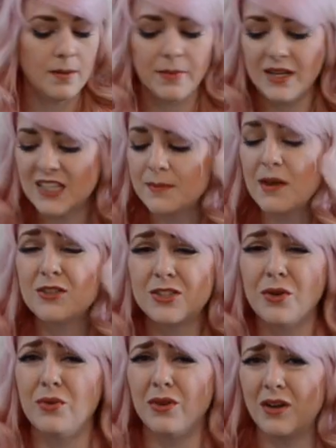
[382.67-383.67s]
But it smells
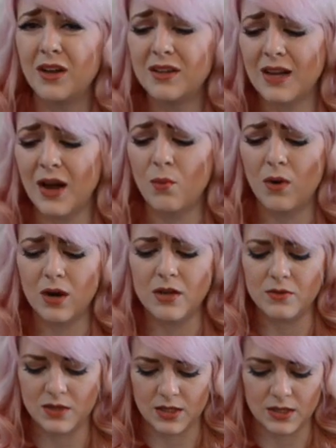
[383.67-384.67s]
so good that I want to
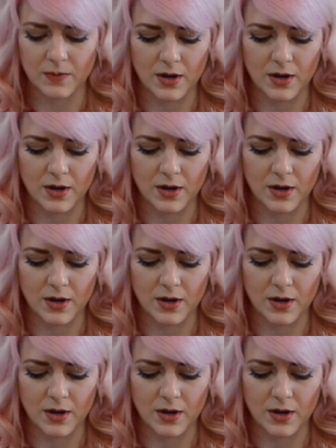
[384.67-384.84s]
use it as a